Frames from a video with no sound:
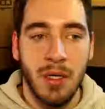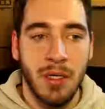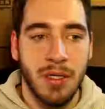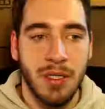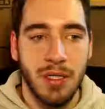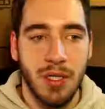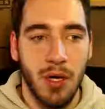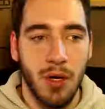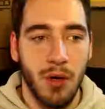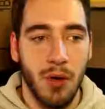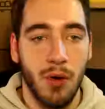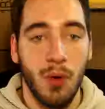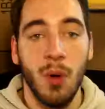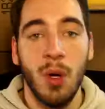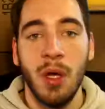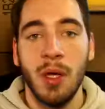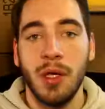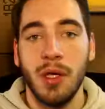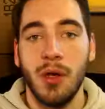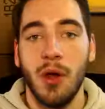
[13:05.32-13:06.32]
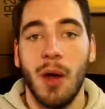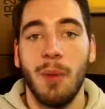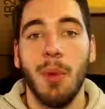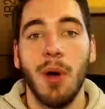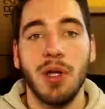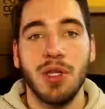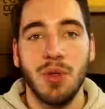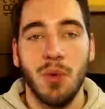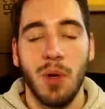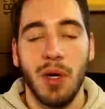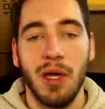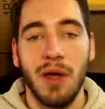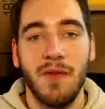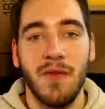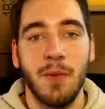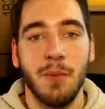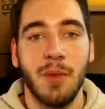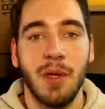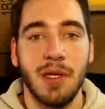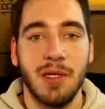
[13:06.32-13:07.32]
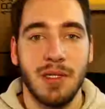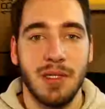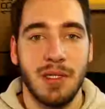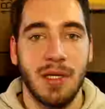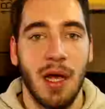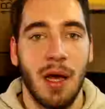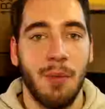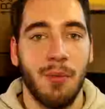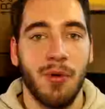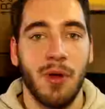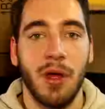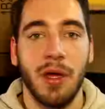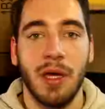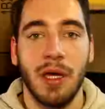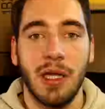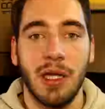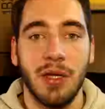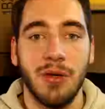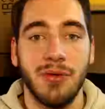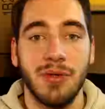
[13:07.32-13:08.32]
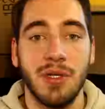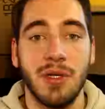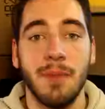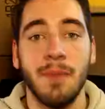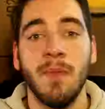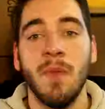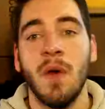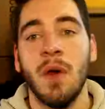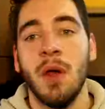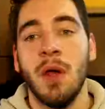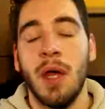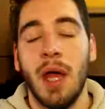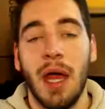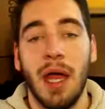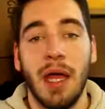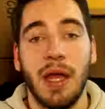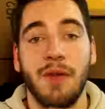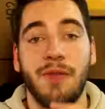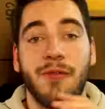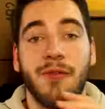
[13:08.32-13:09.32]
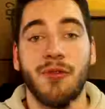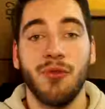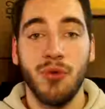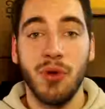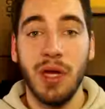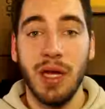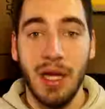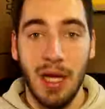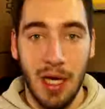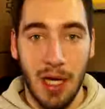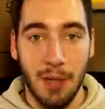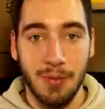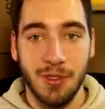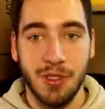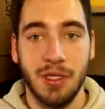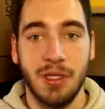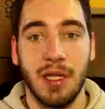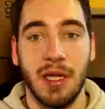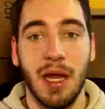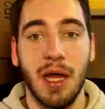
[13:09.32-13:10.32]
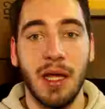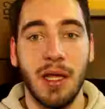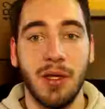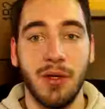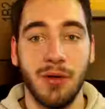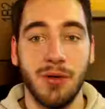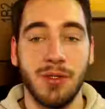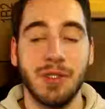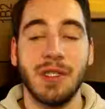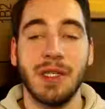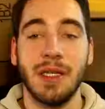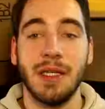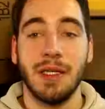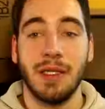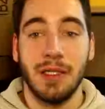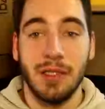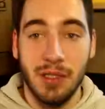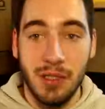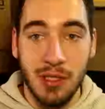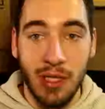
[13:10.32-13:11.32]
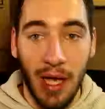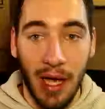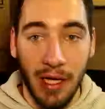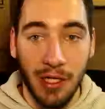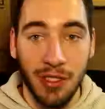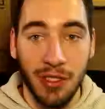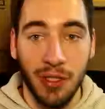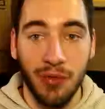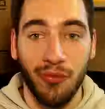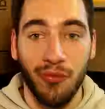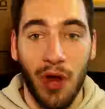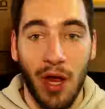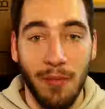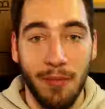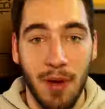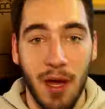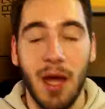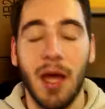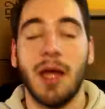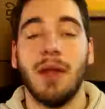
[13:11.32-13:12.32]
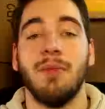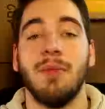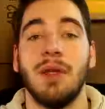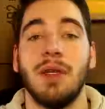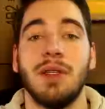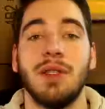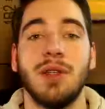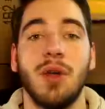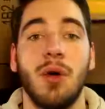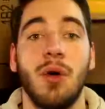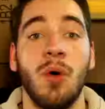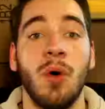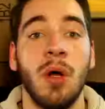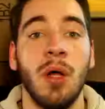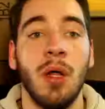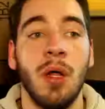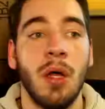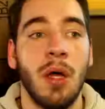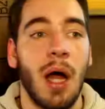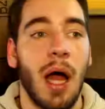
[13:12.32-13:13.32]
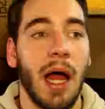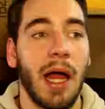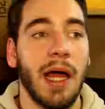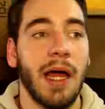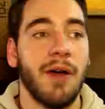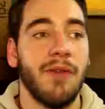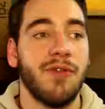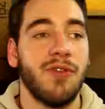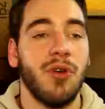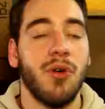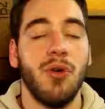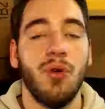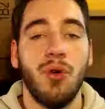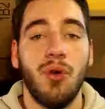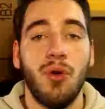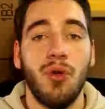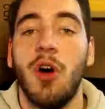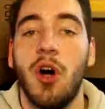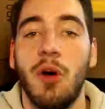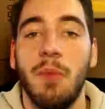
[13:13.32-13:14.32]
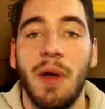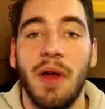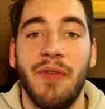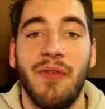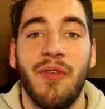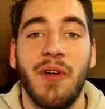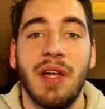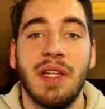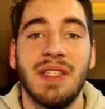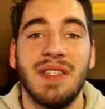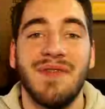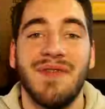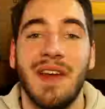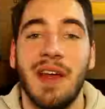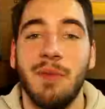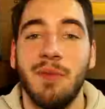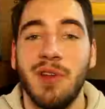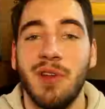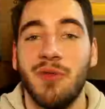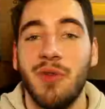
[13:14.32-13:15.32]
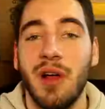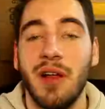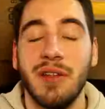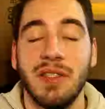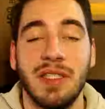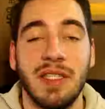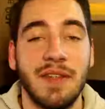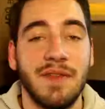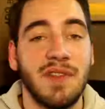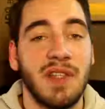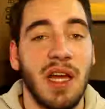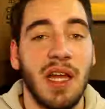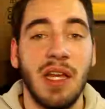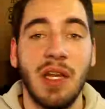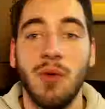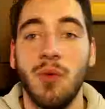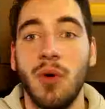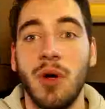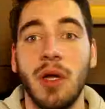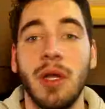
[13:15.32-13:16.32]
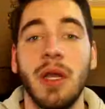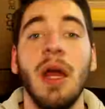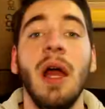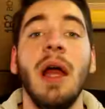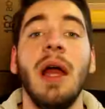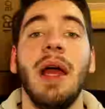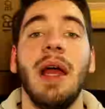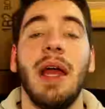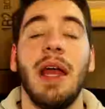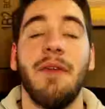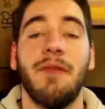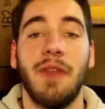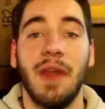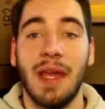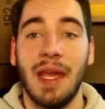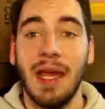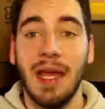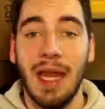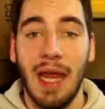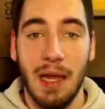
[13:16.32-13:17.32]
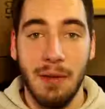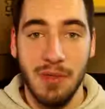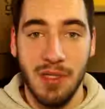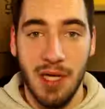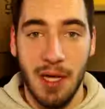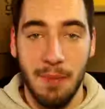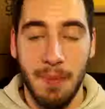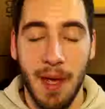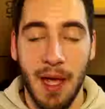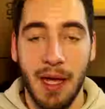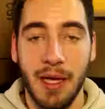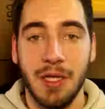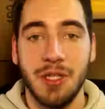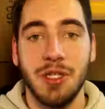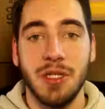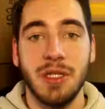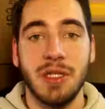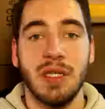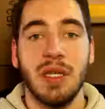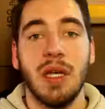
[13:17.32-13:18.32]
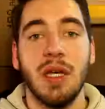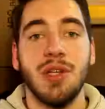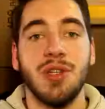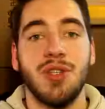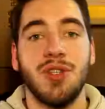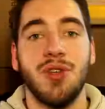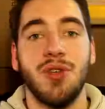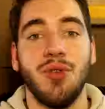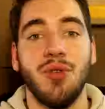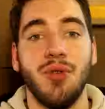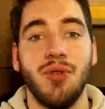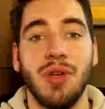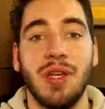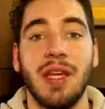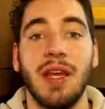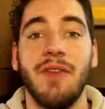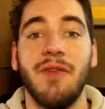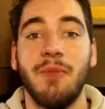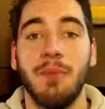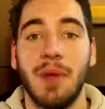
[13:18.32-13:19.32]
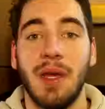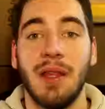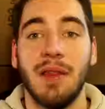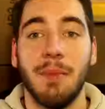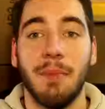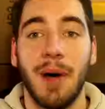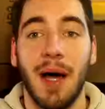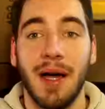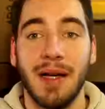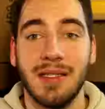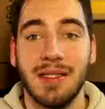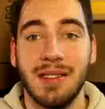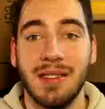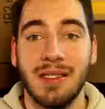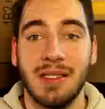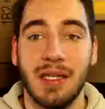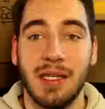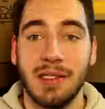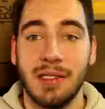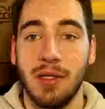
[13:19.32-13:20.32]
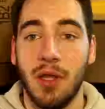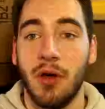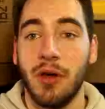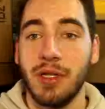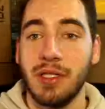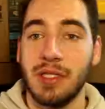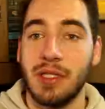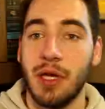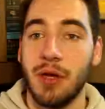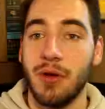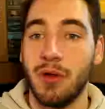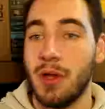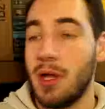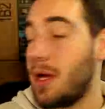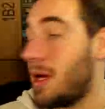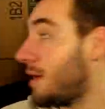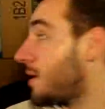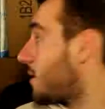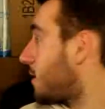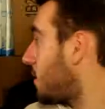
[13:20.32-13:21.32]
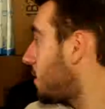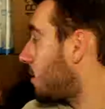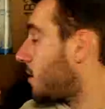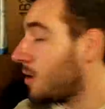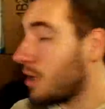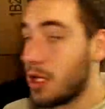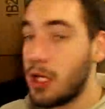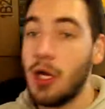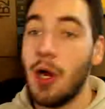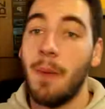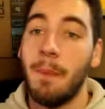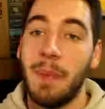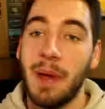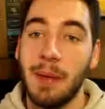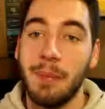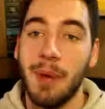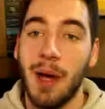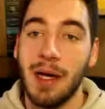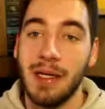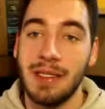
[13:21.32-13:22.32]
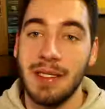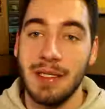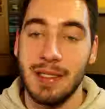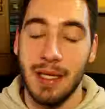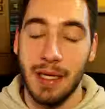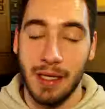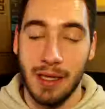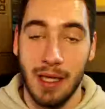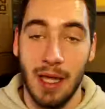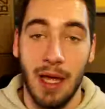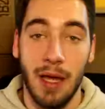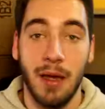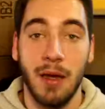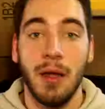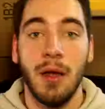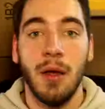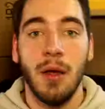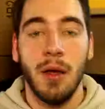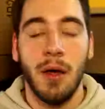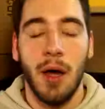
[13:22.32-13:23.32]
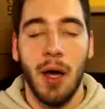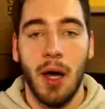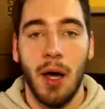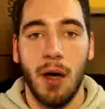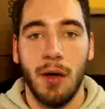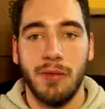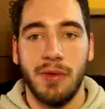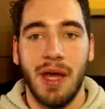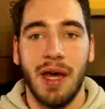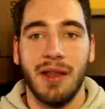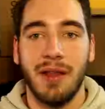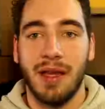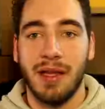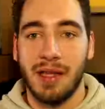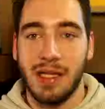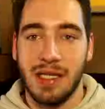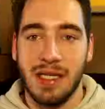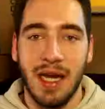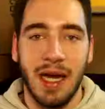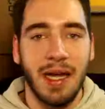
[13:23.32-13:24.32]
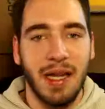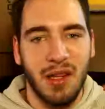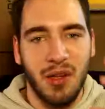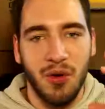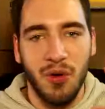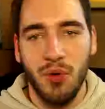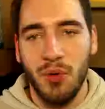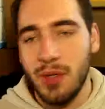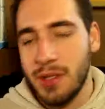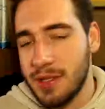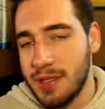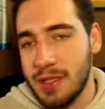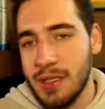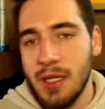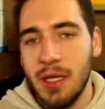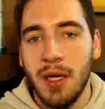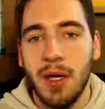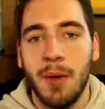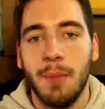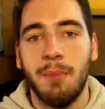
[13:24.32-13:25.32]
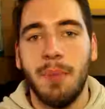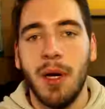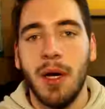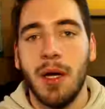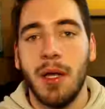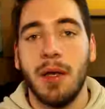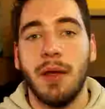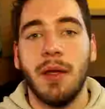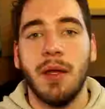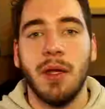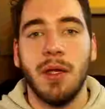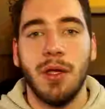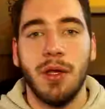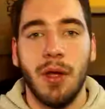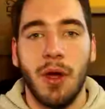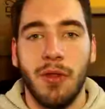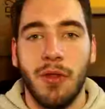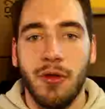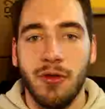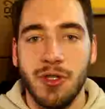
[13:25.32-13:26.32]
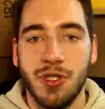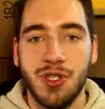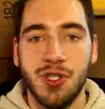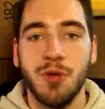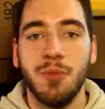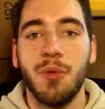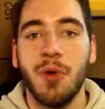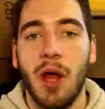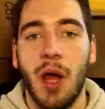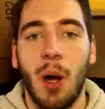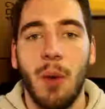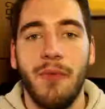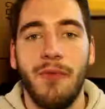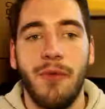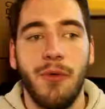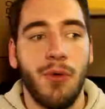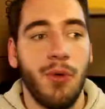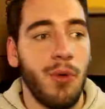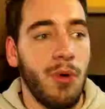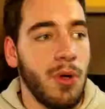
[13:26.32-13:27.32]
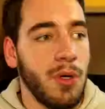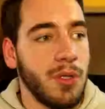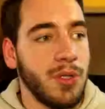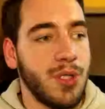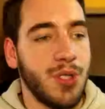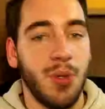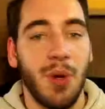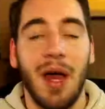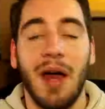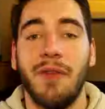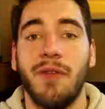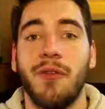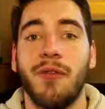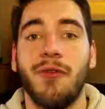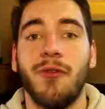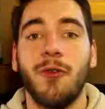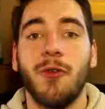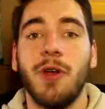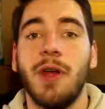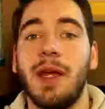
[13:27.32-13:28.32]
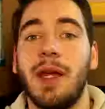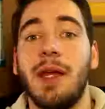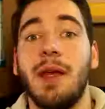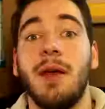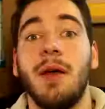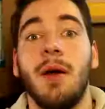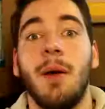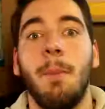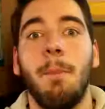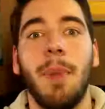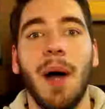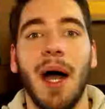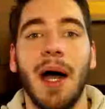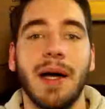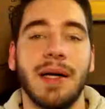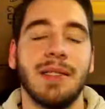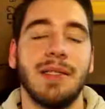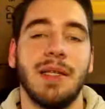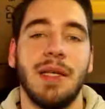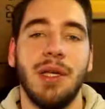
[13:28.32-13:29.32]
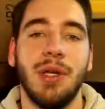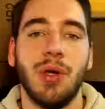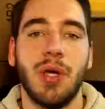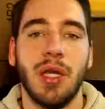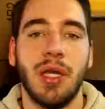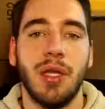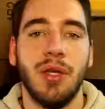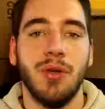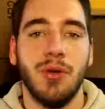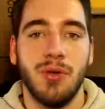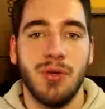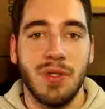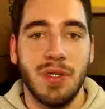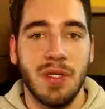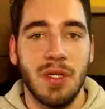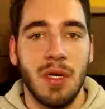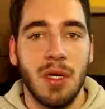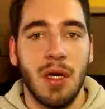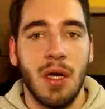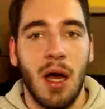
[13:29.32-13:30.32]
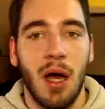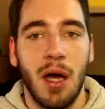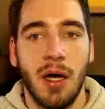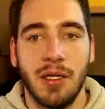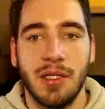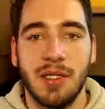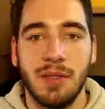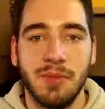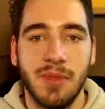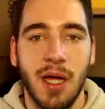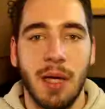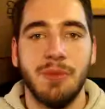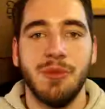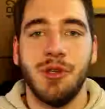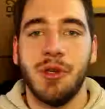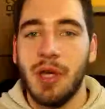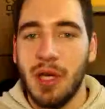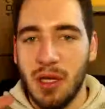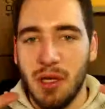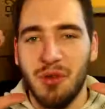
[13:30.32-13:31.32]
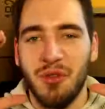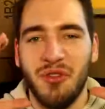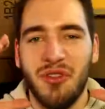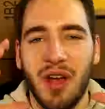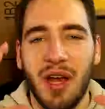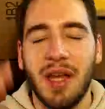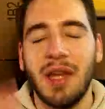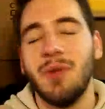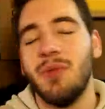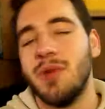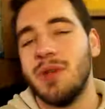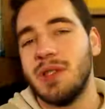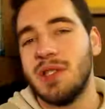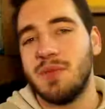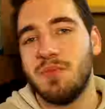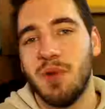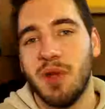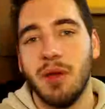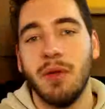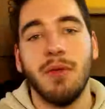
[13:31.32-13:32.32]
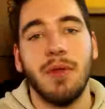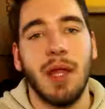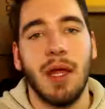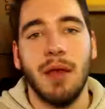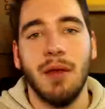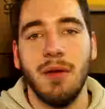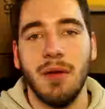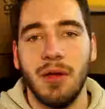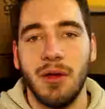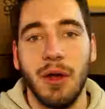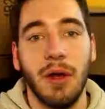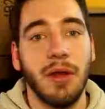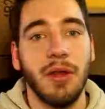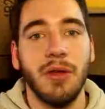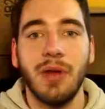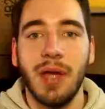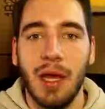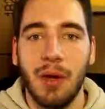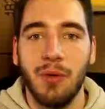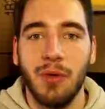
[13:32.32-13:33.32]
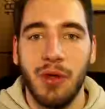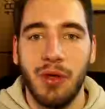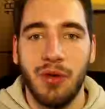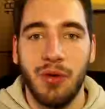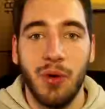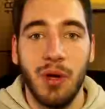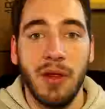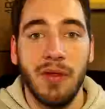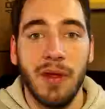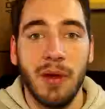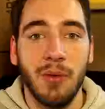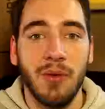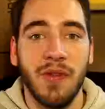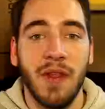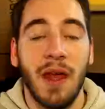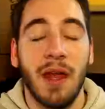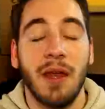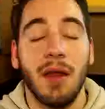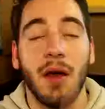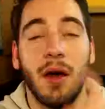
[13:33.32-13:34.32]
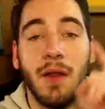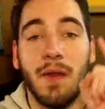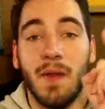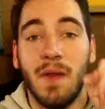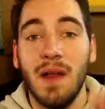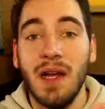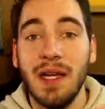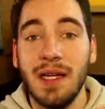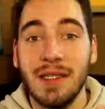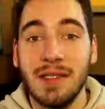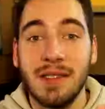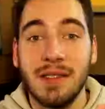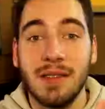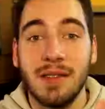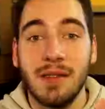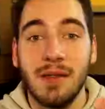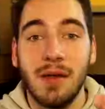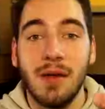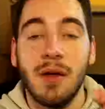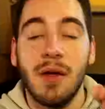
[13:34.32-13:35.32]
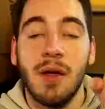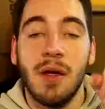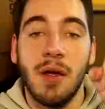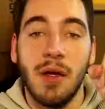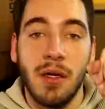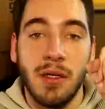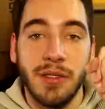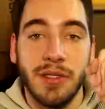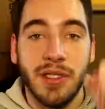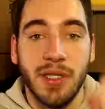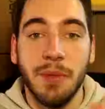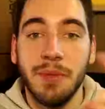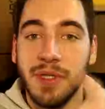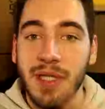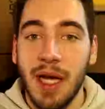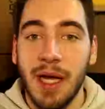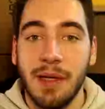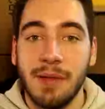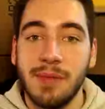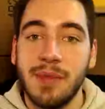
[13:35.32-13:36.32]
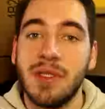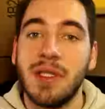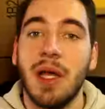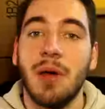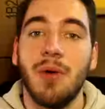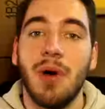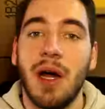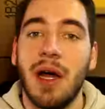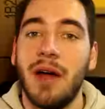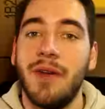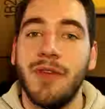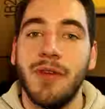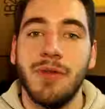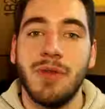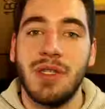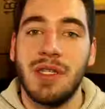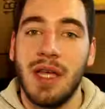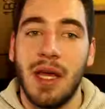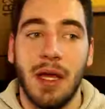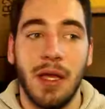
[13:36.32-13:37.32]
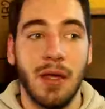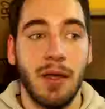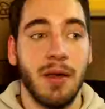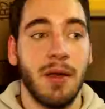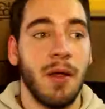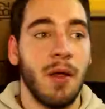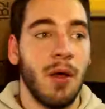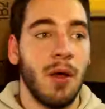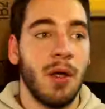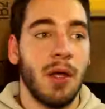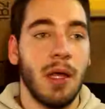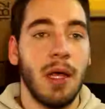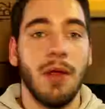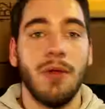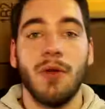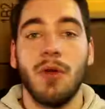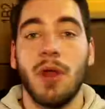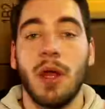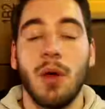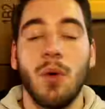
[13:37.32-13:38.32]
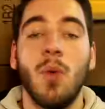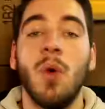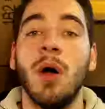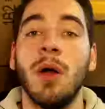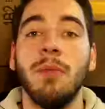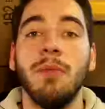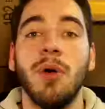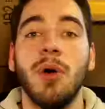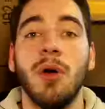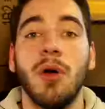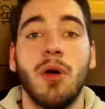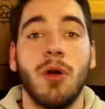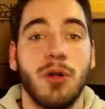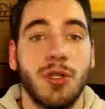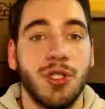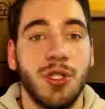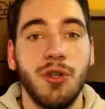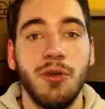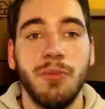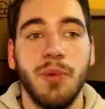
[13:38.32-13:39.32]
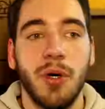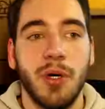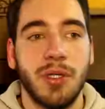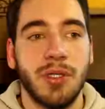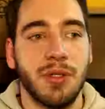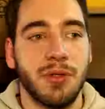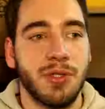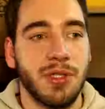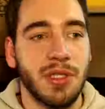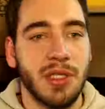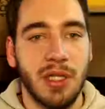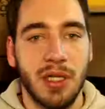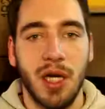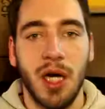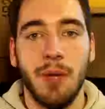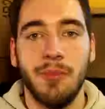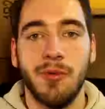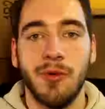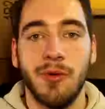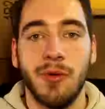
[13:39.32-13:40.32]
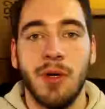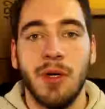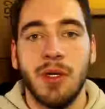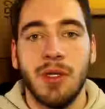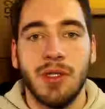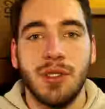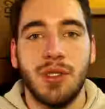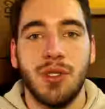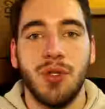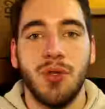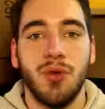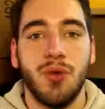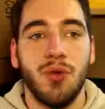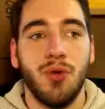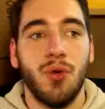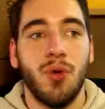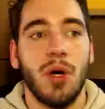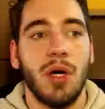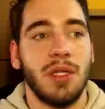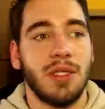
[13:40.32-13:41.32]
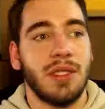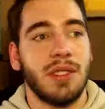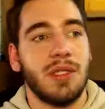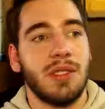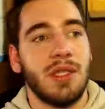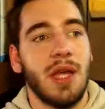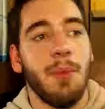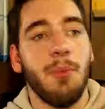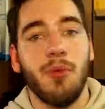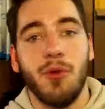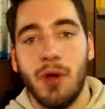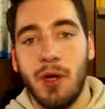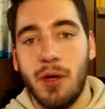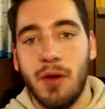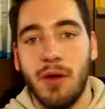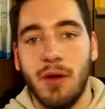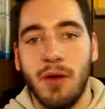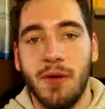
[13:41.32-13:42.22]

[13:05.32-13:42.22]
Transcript: So, you know, I bought 20 of them because I'm probably going to use them. A free option that I use is actually right behind me. So I have told all my friends, family, relatives, anyone, if they get Amazon packages, to give me the boxes, as long as they're like, you know, big boxes like that, not like the tiny little ones. But, you know, they're super helpful to have a free box that you can use. Sometimes you get little tiny ones, but that, you know, you can't really do anything with that, unless sometimes they will have you send either like 1 book or 2 books or just a couple to a separate